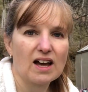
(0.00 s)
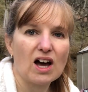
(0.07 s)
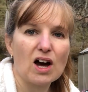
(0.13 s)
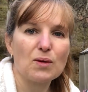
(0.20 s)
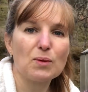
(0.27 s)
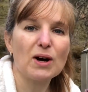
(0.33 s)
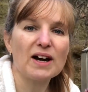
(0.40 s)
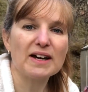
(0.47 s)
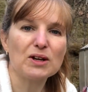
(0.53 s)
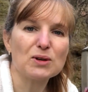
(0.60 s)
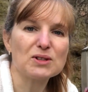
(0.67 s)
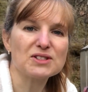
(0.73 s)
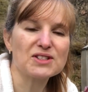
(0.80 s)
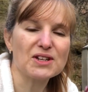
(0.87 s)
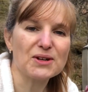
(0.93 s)
And what I
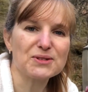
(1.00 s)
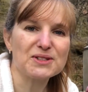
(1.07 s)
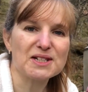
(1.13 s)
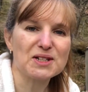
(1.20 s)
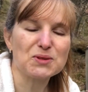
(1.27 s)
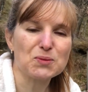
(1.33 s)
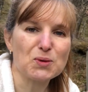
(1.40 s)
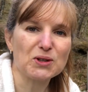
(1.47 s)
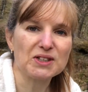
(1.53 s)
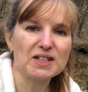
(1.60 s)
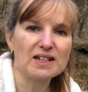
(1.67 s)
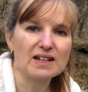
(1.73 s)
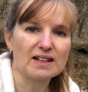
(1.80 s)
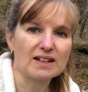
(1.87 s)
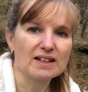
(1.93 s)
also did one
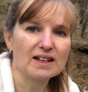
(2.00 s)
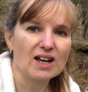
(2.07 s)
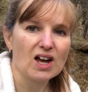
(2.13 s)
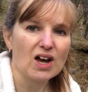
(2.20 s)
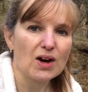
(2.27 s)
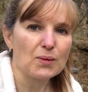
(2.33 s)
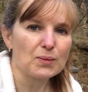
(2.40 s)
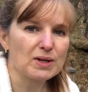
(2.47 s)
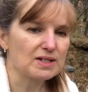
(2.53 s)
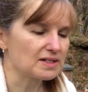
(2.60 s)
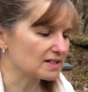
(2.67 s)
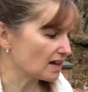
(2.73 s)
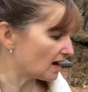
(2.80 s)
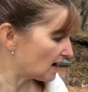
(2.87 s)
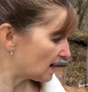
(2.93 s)
year was
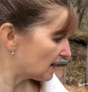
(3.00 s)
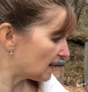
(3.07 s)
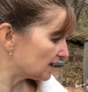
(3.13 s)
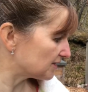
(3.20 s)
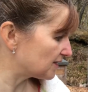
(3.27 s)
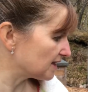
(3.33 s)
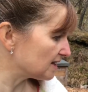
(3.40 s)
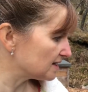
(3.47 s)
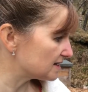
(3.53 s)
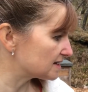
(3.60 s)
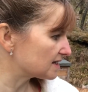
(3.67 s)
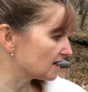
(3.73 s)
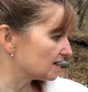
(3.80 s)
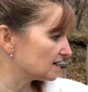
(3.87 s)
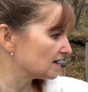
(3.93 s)
I had
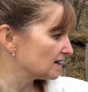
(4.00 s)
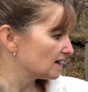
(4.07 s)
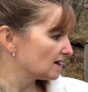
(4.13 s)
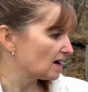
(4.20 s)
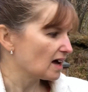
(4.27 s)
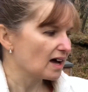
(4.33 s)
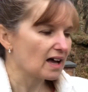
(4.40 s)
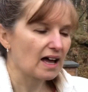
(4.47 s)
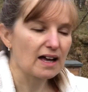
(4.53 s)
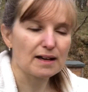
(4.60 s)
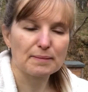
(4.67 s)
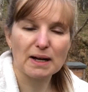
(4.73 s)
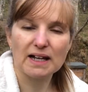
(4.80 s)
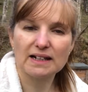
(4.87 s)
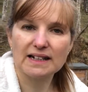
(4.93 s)
these
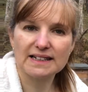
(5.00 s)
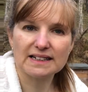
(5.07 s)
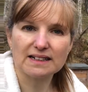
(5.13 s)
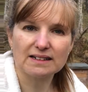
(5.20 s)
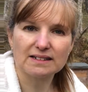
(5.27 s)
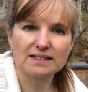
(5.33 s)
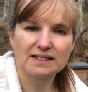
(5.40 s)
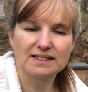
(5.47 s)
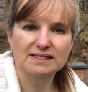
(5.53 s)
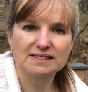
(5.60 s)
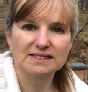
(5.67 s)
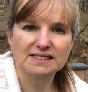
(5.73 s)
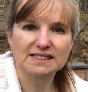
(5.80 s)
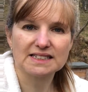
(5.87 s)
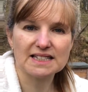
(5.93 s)
a little
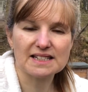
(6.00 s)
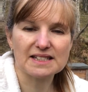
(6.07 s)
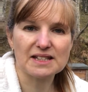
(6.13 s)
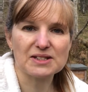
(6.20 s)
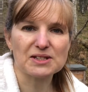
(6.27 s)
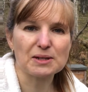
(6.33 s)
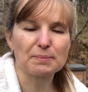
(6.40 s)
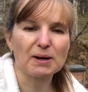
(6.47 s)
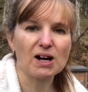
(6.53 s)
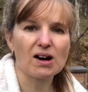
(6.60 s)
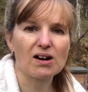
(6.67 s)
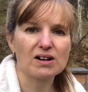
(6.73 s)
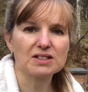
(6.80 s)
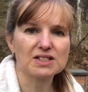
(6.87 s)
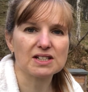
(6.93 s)
distance
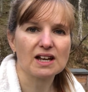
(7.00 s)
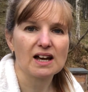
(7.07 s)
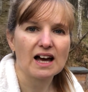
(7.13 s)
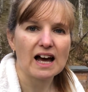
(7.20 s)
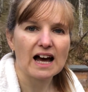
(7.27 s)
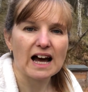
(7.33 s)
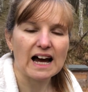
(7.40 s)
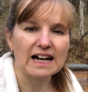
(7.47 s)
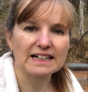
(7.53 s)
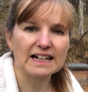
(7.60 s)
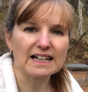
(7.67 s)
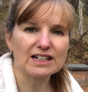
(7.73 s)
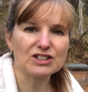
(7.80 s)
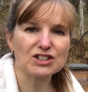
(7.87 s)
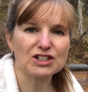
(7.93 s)
apart, and I
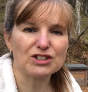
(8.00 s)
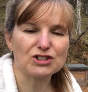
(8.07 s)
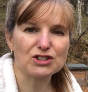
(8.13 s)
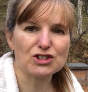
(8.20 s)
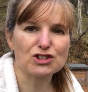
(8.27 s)
actually just